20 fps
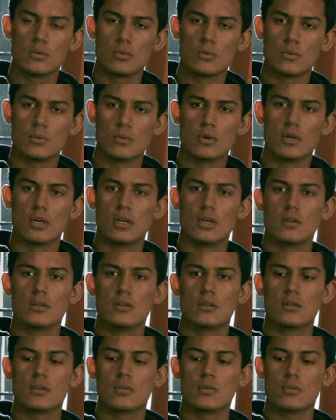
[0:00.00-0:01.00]
What?
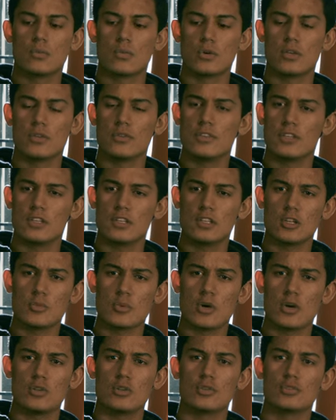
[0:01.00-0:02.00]
Were you thinking
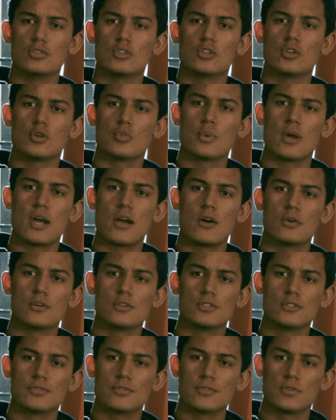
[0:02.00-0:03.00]
about using your
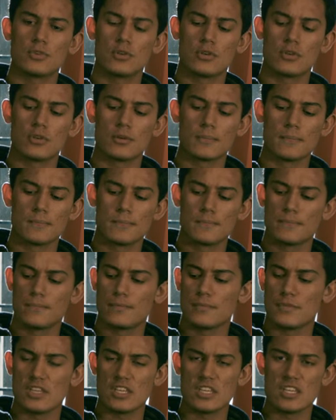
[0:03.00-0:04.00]
powers for
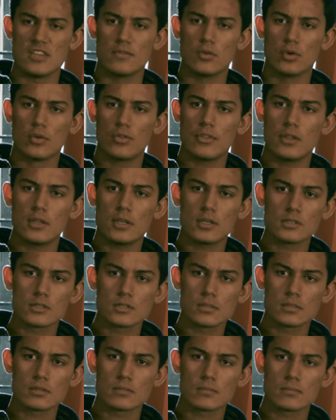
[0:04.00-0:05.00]
evil things?